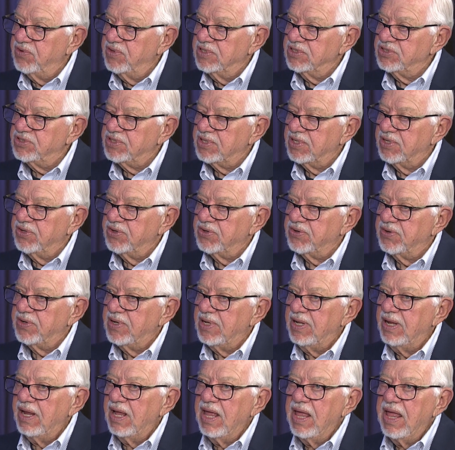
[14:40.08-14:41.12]

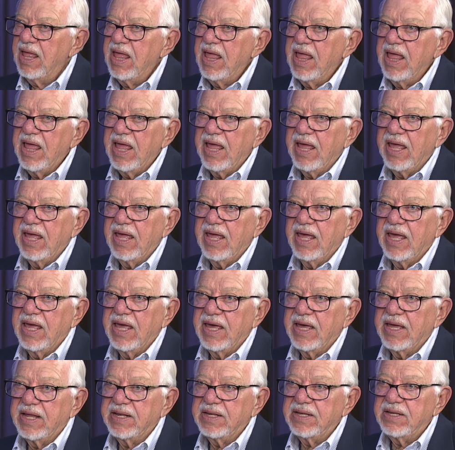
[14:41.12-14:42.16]
insecurity.
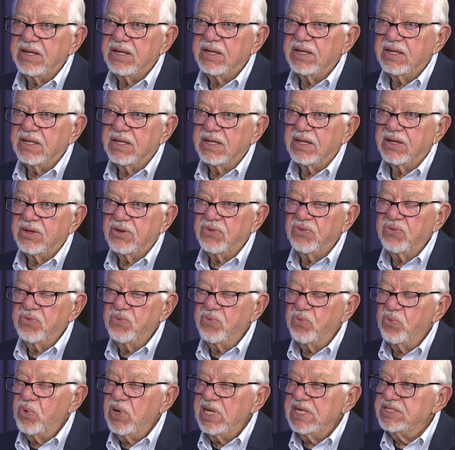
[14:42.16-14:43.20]
And uh,
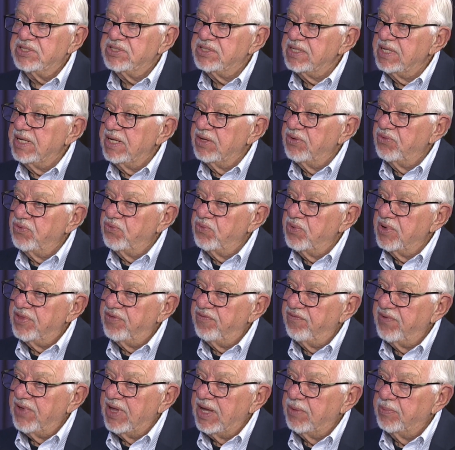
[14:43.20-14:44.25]
we see it with
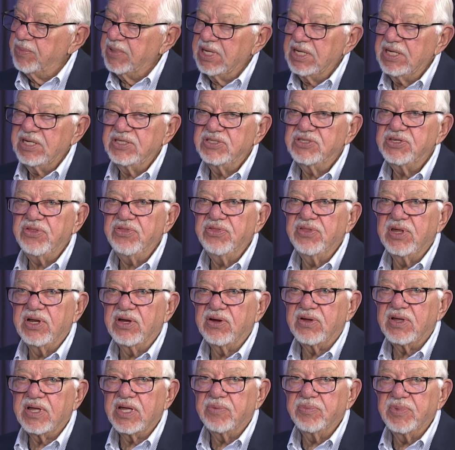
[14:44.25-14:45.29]
families that
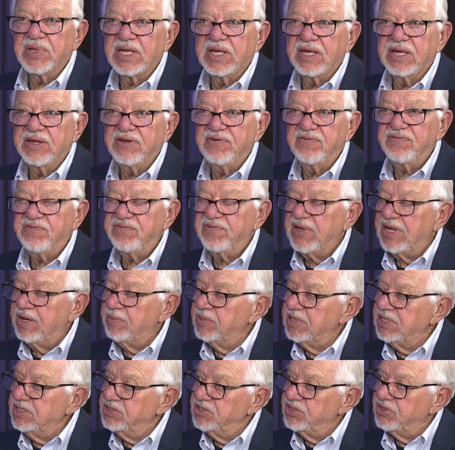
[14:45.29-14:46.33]
are coming in,
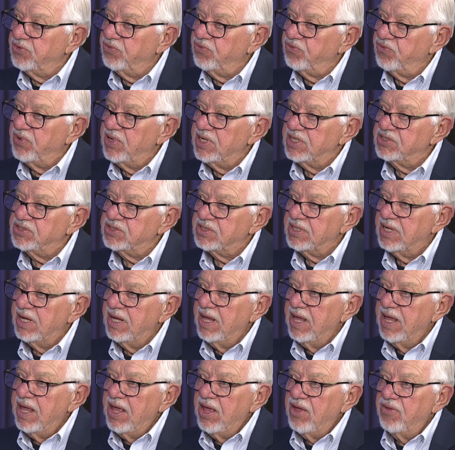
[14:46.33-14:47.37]
families at risk
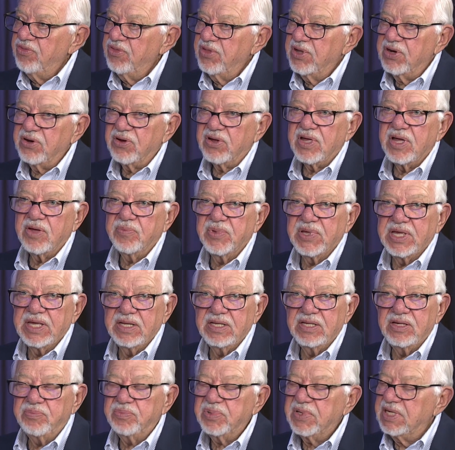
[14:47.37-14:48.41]
that are coming
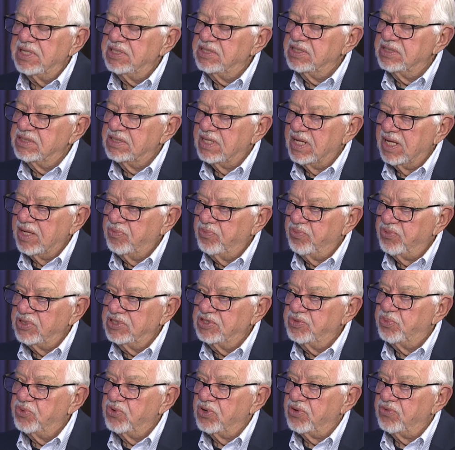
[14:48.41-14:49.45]
into places like
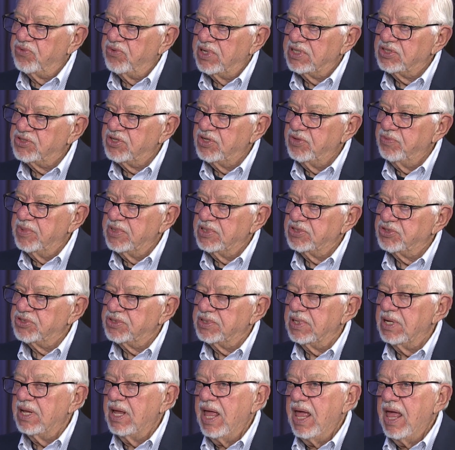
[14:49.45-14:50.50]
Bridgeport Rescue Mission.
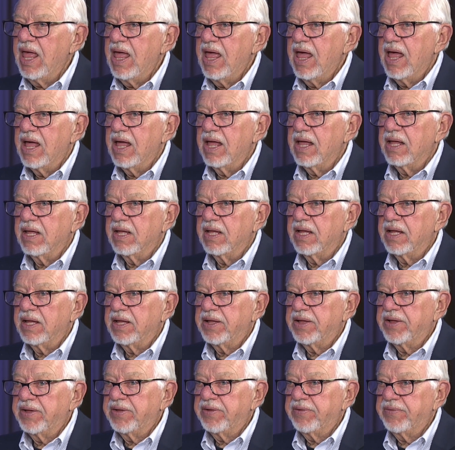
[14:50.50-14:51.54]

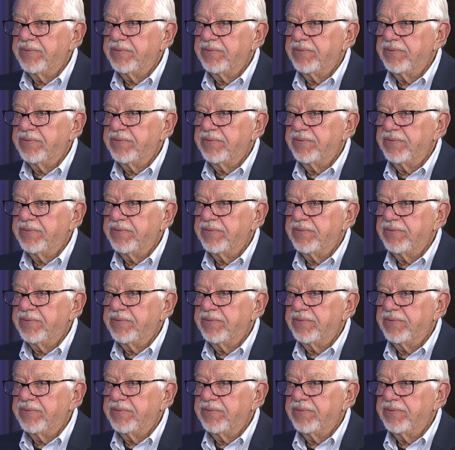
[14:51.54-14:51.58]
Uh,